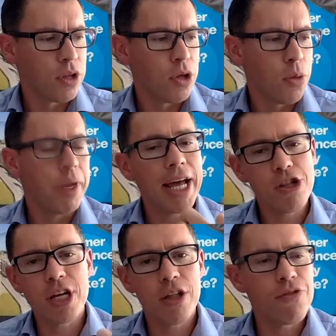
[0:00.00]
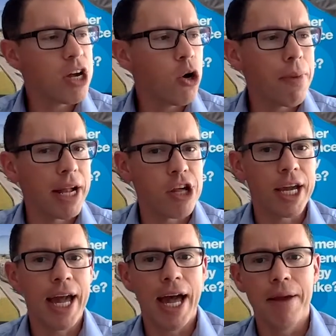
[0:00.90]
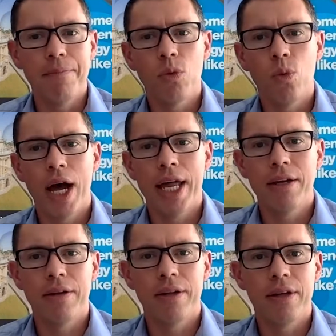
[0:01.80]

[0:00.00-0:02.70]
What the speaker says: But actually, the real magic came when